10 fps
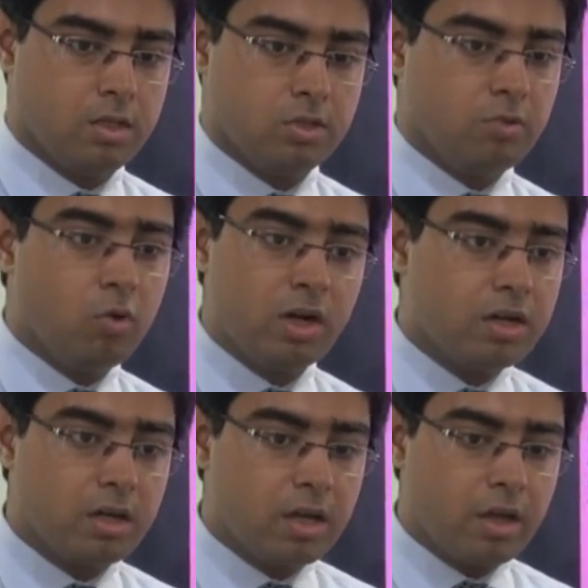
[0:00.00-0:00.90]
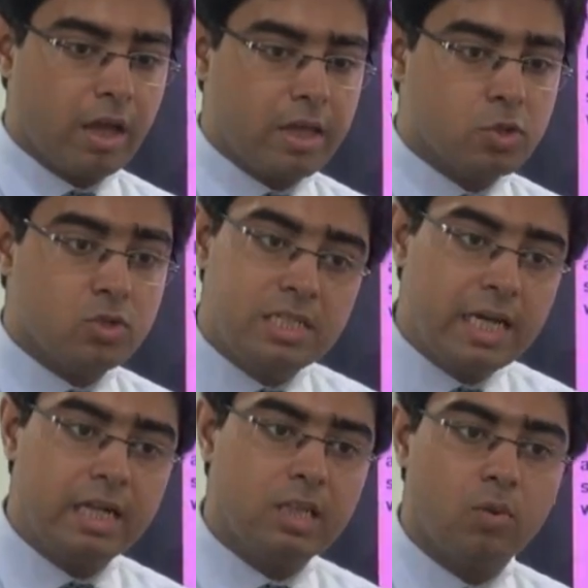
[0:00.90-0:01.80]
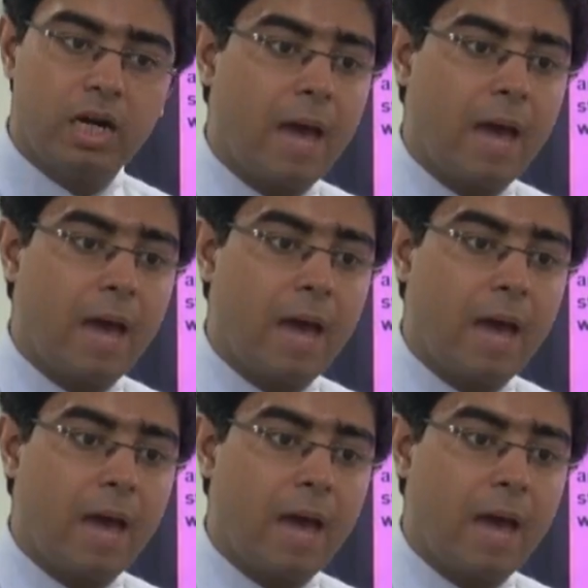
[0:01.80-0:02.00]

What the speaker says: So you won't associate the word